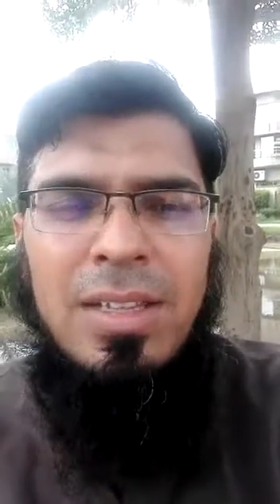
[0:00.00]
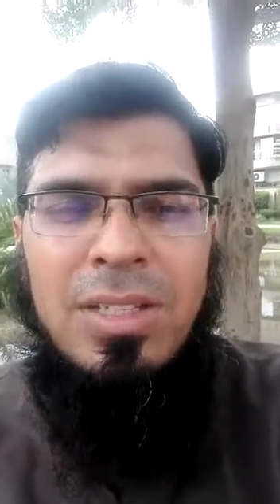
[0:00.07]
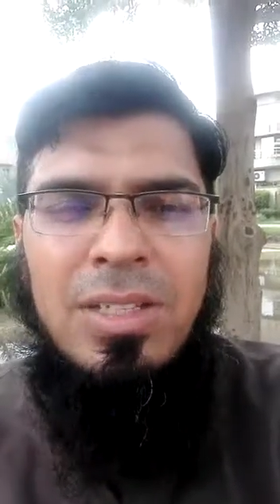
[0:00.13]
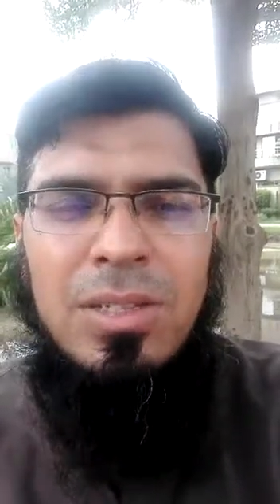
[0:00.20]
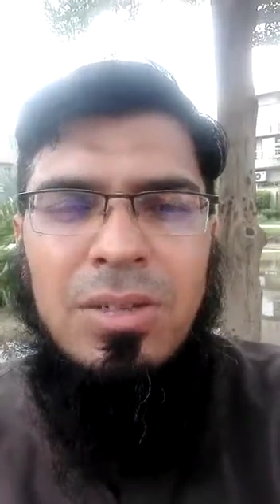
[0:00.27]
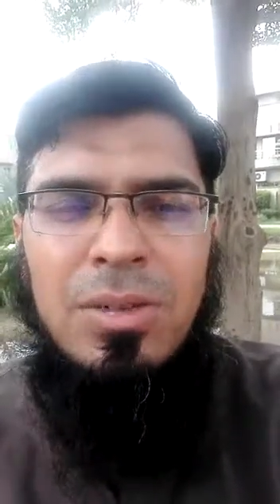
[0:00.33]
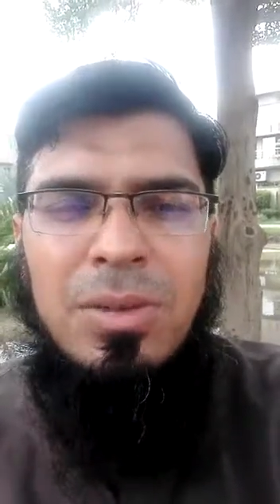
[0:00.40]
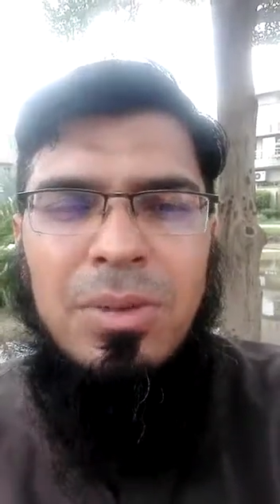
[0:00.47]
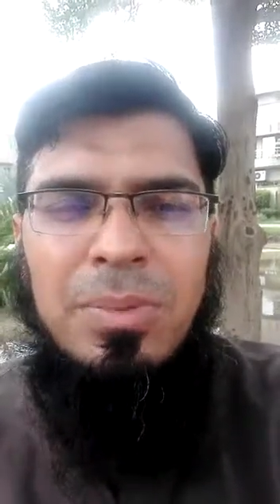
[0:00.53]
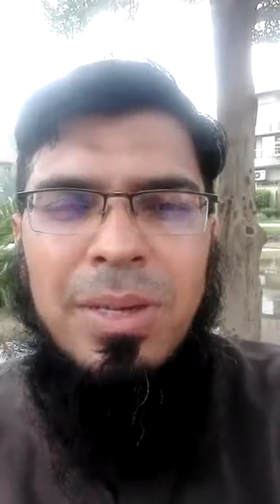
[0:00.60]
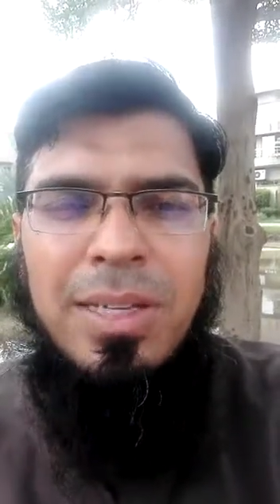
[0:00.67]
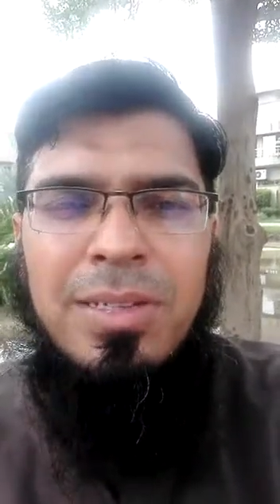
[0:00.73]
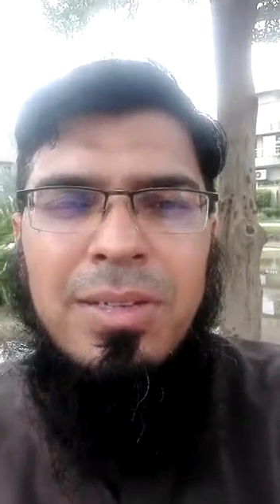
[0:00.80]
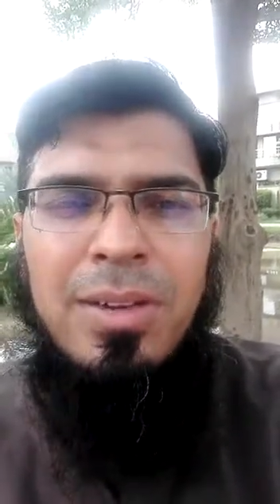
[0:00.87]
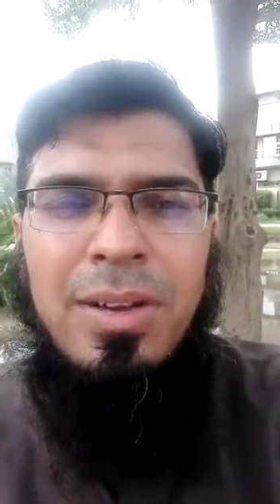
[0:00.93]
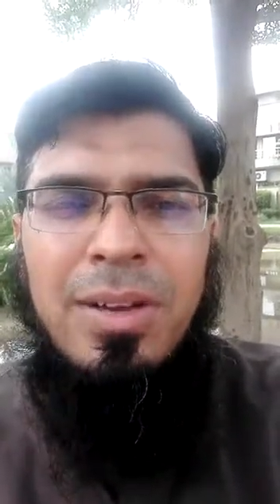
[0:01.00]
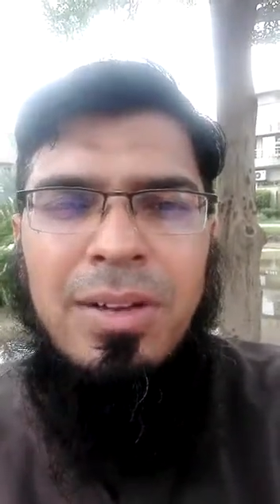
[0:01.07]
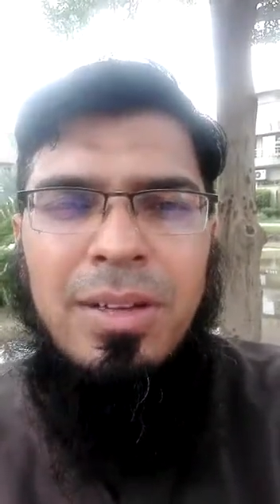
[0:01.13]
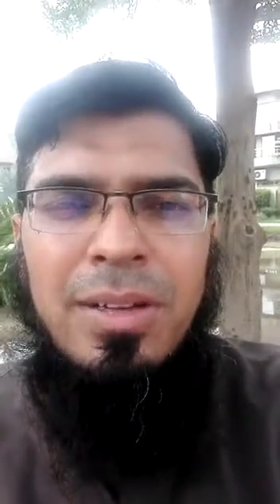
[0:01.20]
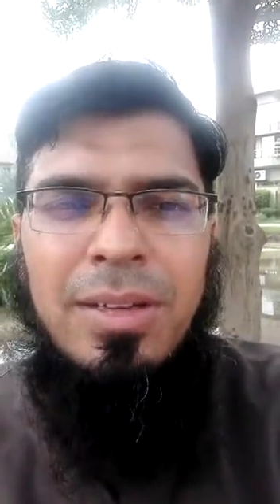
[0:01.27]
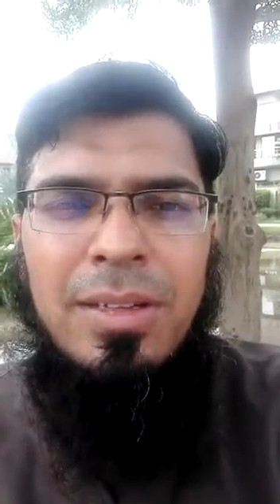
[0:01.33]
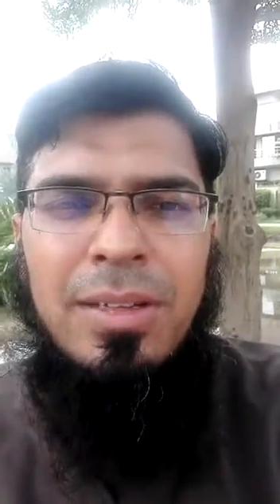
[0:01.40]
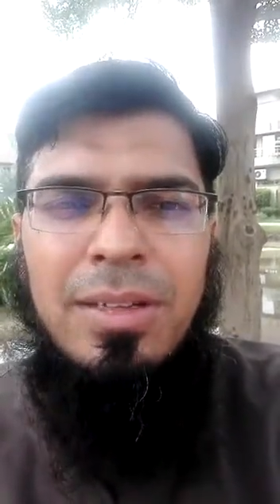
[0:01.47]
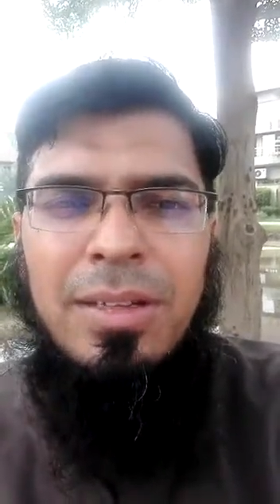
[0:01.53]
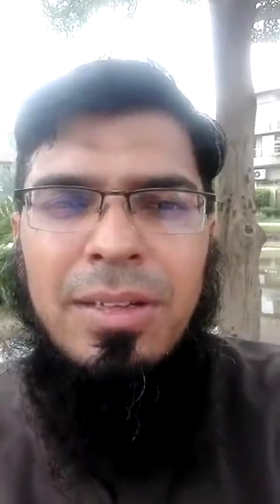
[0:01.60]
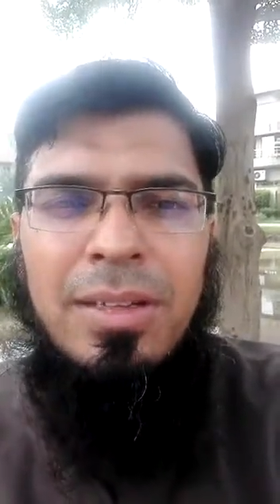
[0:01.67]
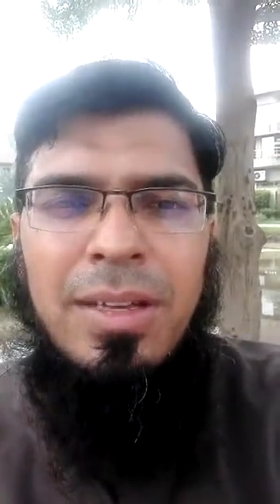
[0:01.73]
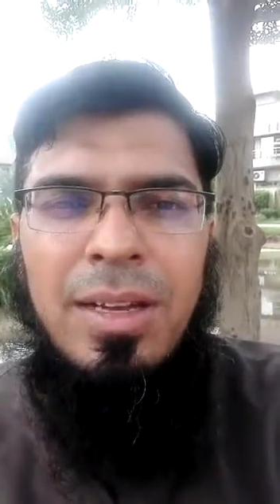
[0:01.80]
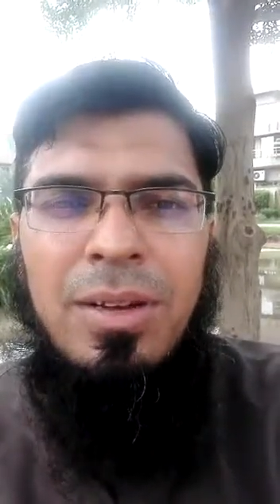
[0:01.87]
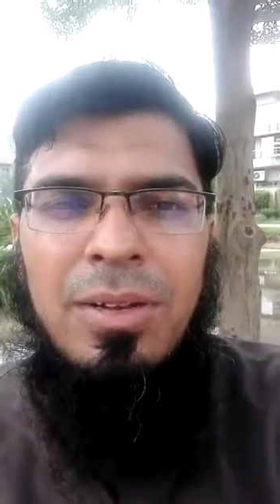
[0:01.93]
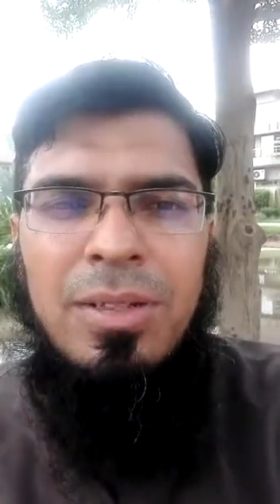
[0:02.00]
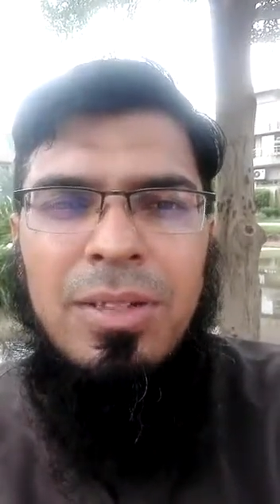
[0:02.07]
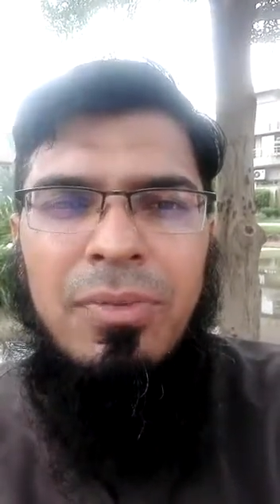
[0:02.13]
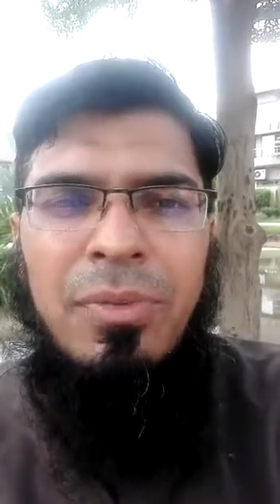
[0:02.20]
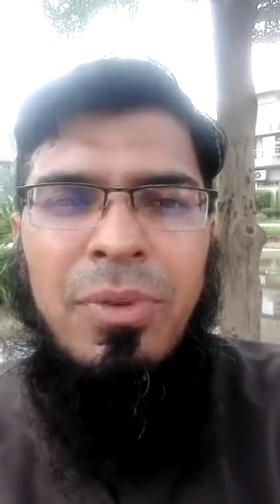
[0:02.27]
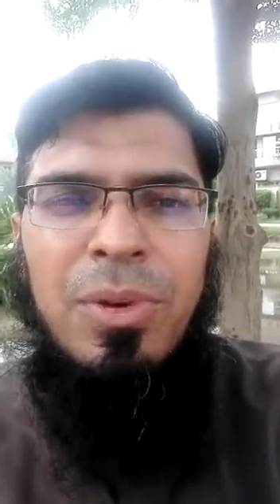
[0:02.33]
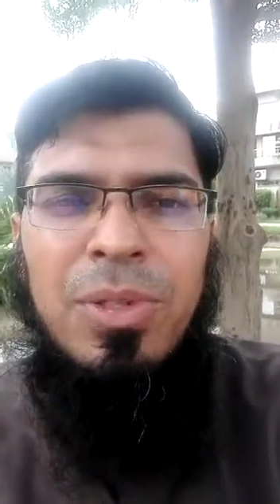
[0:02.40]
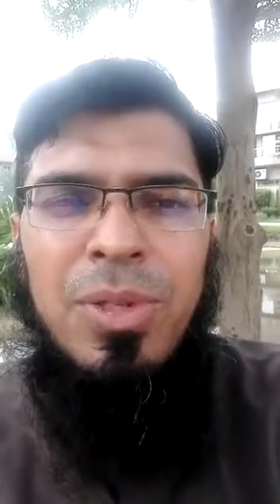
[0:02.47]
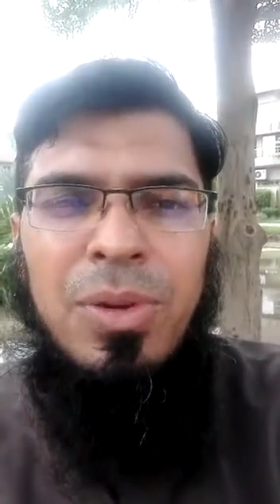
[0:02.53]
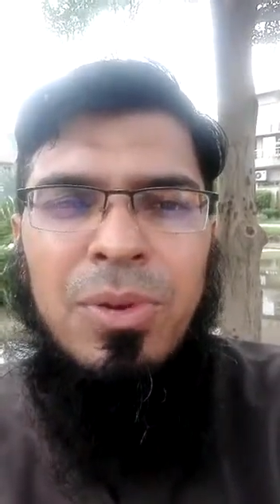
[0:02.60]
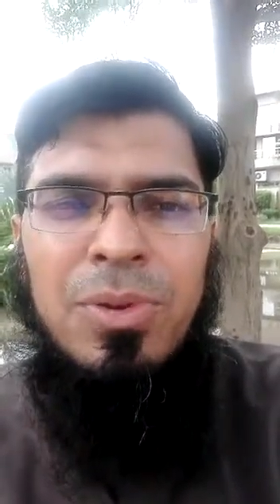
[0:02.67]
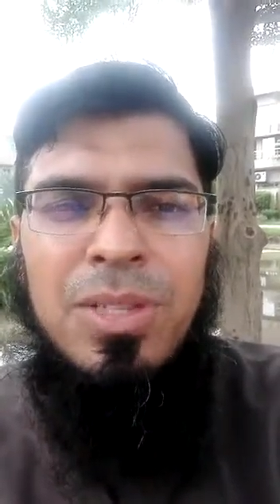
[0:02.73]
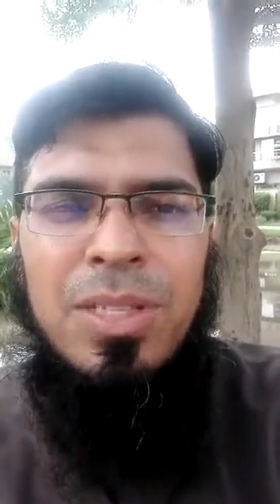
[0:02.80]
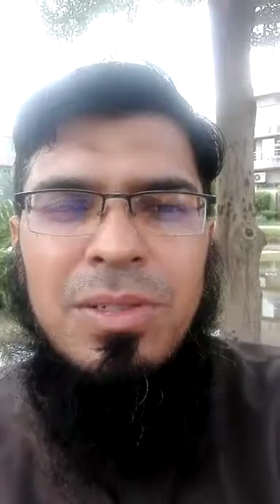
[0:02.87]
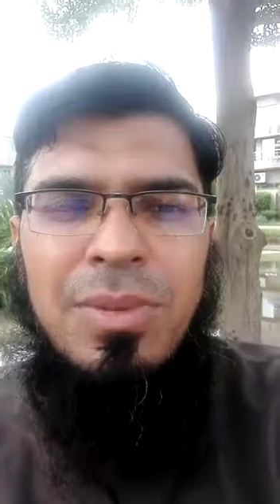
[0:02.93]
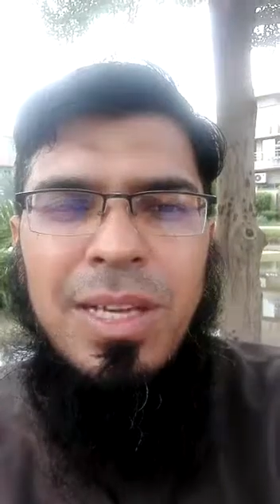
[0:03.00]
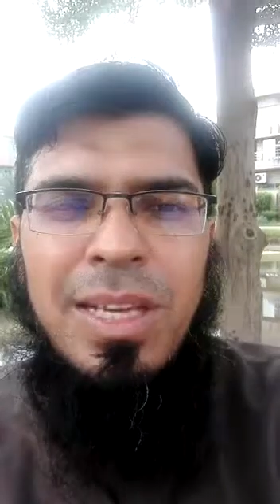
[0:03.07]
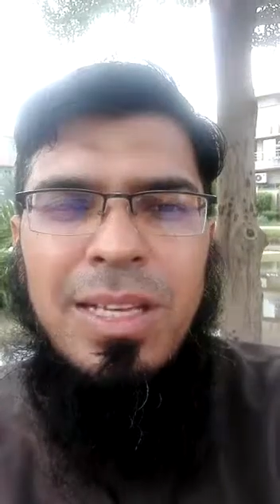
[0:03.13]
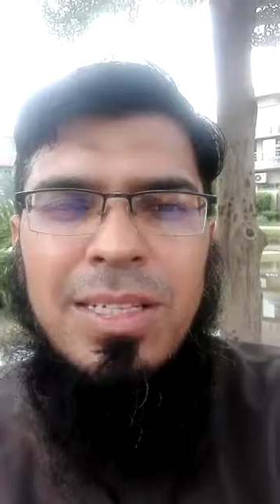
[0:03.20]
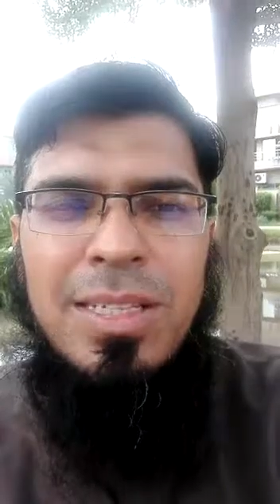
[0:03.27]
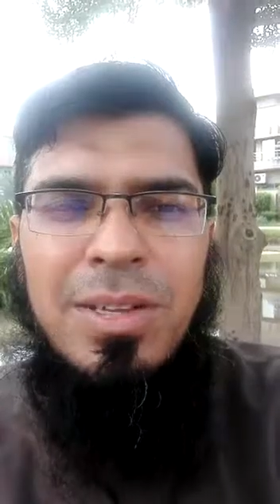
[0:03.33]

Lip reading: So Pakistan cannot afford to lose this wicket,